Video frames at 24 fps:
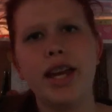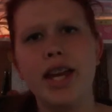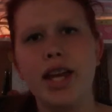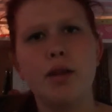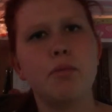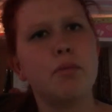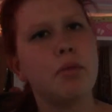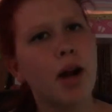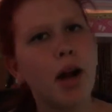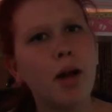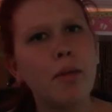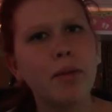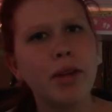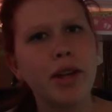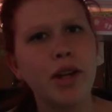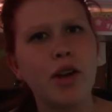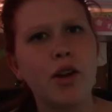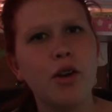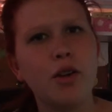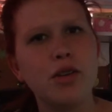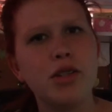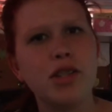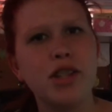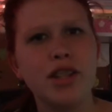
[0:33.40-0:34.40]
it probably
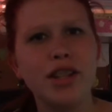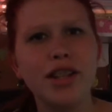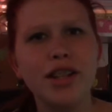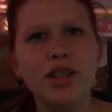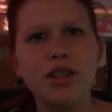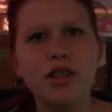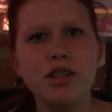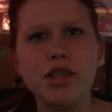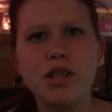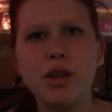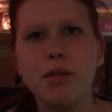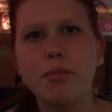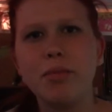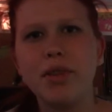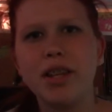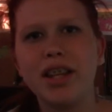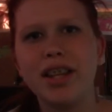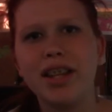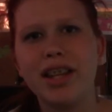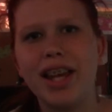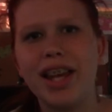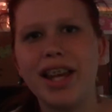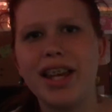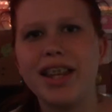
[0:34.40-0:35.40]
goes a little something
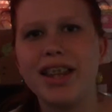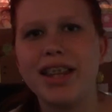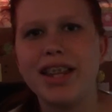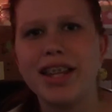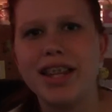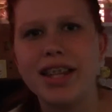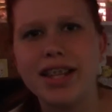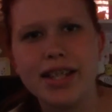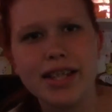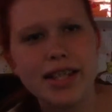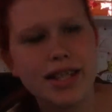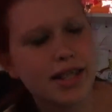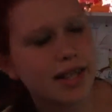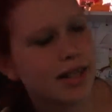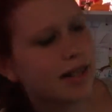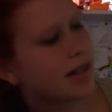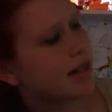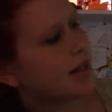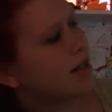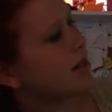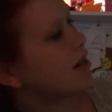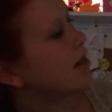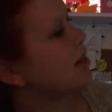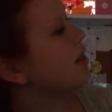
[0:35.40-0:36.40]
like
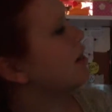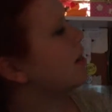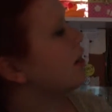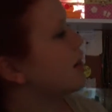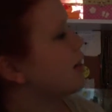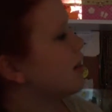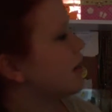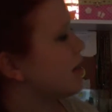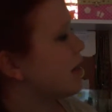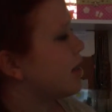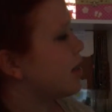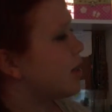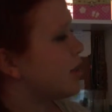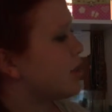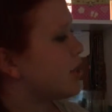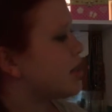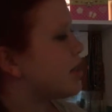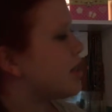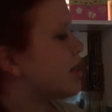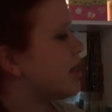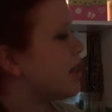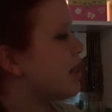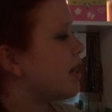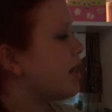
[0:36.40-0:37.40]
this. You're just
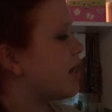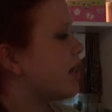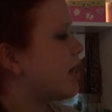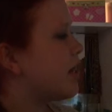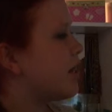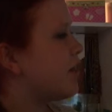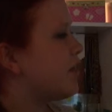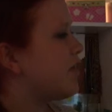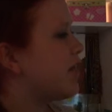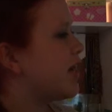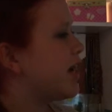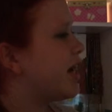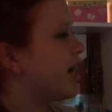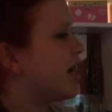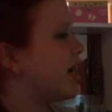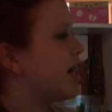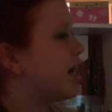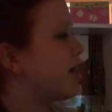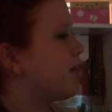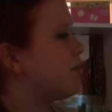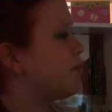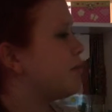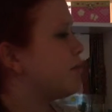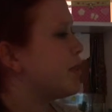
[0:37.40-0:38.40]
sitting there
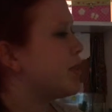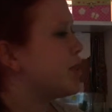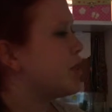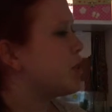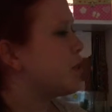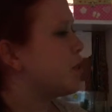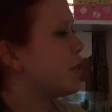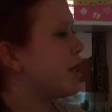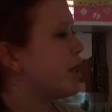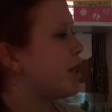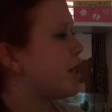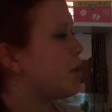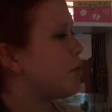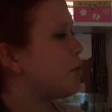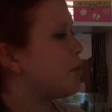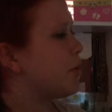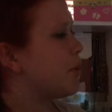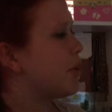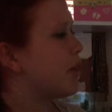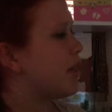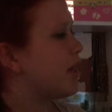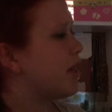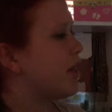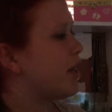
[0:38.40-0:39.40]
reading, enjoying your
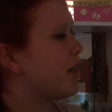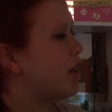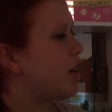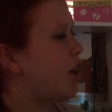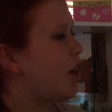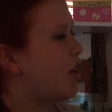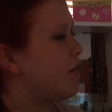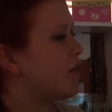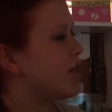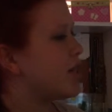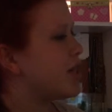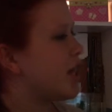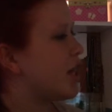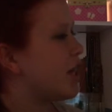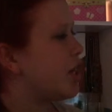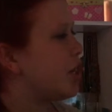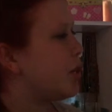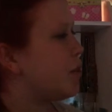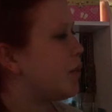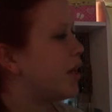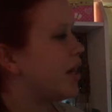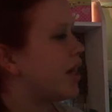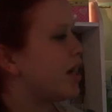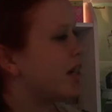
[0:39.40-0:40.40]
book, and then all of a sudden
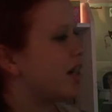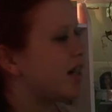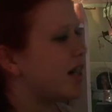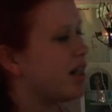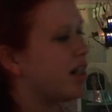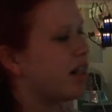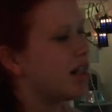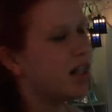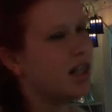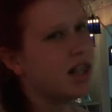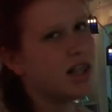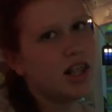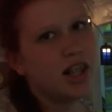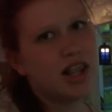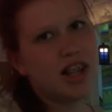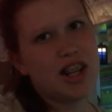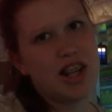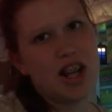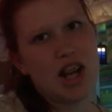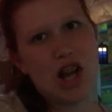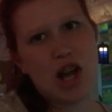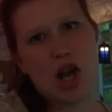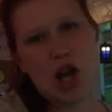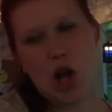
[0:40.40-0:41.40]
you hear,
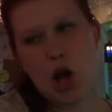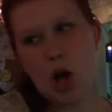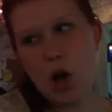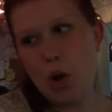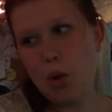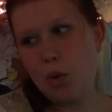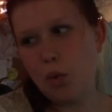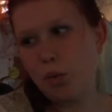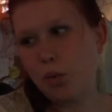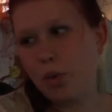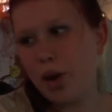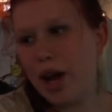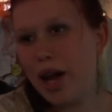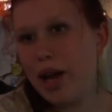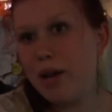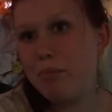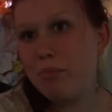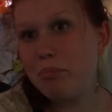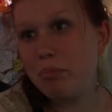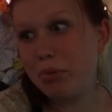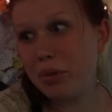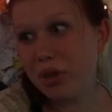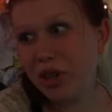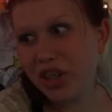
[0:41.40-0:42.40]
"What
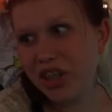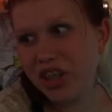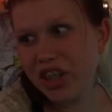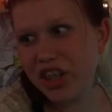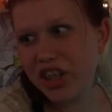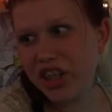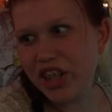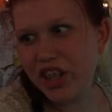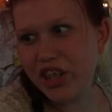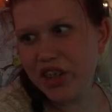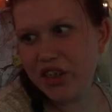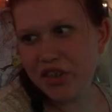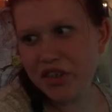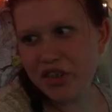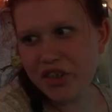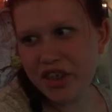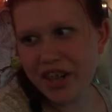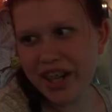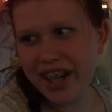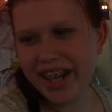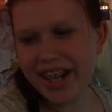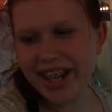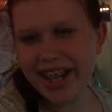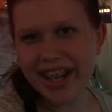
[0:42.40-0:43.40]
book are you
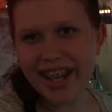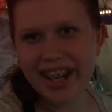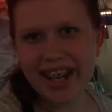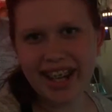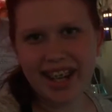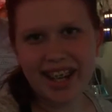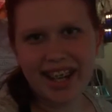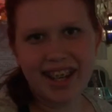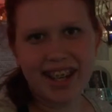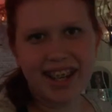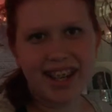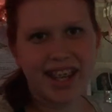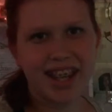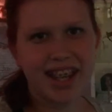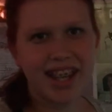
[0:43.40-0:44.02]
reading?"